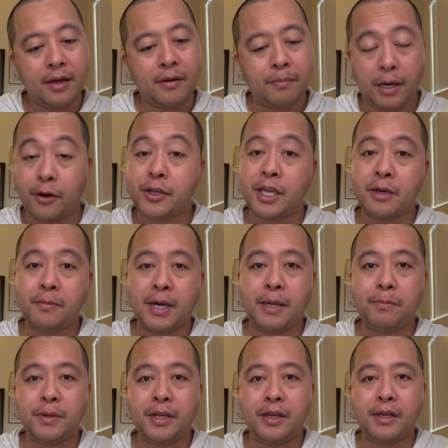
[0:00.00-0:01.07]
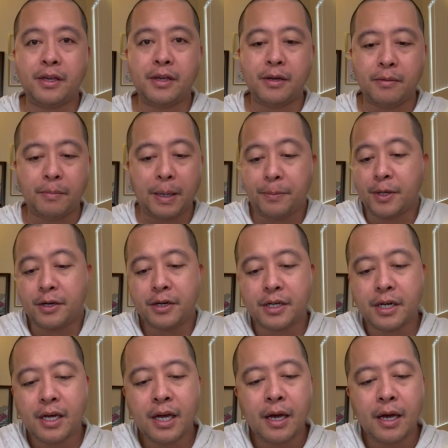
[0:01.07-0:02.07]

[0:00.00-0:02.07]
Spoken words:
Palkia might be good.